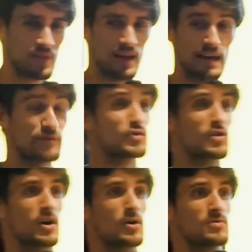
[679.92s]
If you
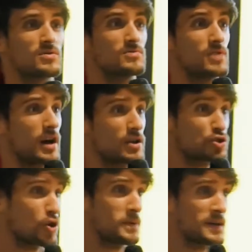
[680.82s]
go
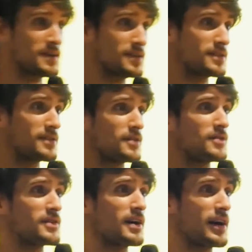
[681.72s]
shopping,
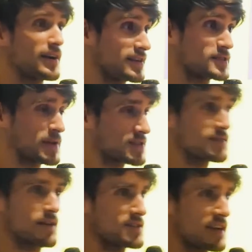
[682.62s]
especially in
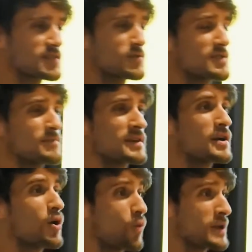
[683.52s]
like Tesco or something,
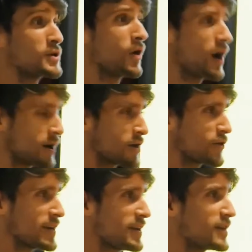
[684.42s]
when you're
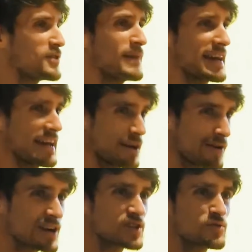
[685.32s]
hungry, you make
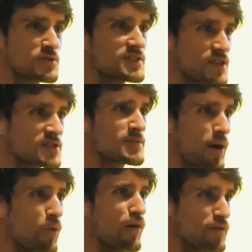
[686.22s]
irrational decisions
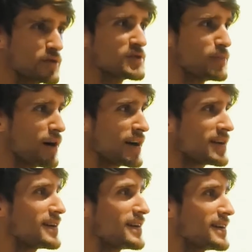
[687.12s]
about what food you buy.
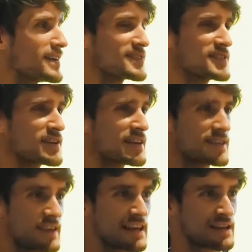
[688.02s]
Suddenly
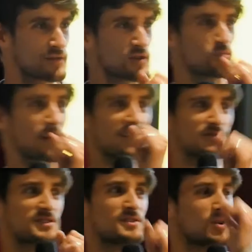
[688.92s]
the individual
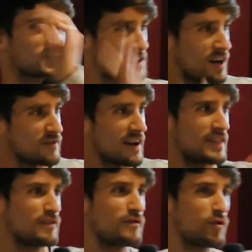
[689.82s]
pastry is not enough and
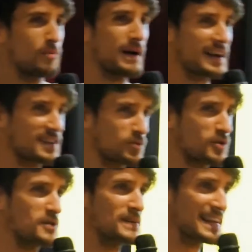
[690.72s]
the 4-pack is
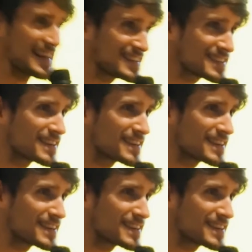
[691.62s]
what you need.